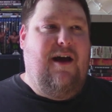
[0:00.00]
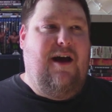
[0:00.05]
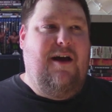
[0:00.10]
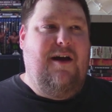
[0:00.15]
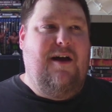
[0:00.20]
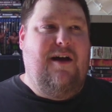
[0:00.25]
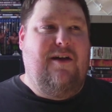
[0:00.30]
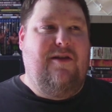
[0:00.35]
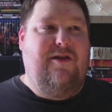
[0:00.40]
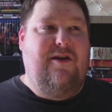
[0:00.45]

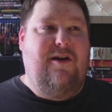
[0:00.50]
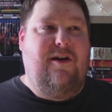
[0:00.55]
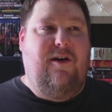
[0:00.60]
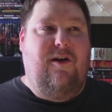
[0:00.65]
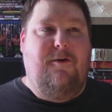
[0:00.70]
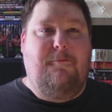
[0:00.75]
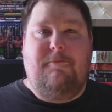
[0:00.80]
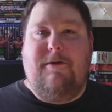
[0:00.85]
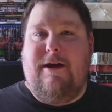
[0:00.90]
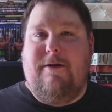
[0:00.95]
There
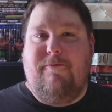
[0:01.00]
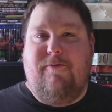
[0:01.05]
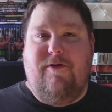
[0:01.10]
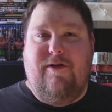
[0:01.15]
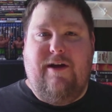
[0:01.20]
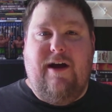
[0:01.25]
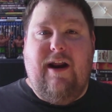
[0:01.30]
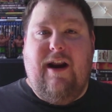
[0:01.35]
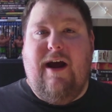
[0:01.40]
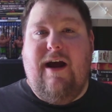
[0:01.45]
are
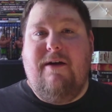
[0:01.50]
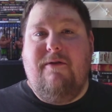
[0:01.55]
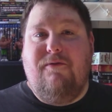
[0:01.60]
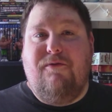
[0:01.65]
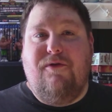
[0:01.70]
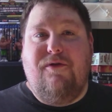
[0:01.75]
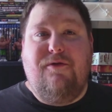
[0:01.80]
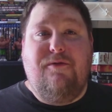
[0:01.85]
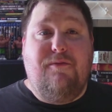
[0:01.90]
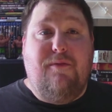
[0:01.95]
people that I
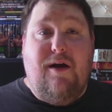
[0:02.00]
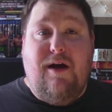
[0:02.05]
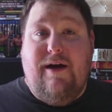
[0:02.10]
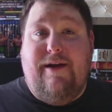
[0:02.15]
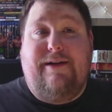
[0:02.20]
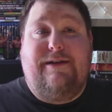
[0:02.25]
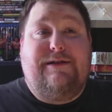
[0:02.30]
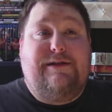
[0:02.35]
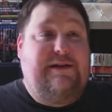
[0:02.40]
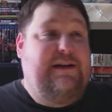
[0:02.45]
wouldn't
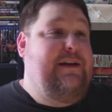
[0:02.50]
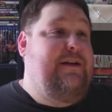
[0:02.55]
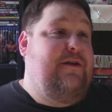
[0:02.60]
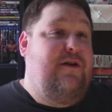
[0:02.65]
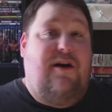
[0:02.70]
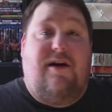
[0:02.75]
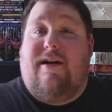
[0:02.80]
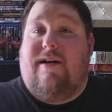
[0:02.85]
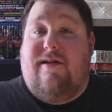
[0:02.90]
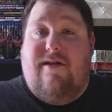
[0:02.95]
mind seeing
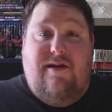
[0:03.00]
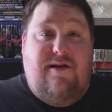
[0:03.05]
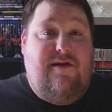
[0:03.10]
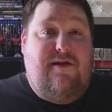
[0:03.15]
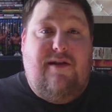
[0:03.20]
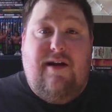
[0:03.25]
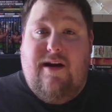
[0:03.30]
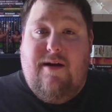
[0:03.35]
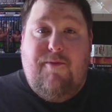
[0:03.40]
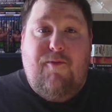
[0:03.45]
not
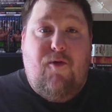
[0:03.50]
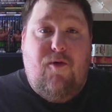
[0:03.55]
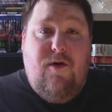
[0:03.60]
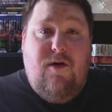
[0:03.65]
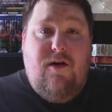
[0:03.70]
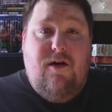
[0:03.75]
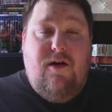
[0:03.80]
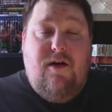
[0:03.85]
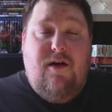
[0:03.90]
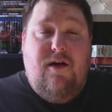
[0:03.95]
exist
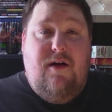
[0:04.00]
anymore.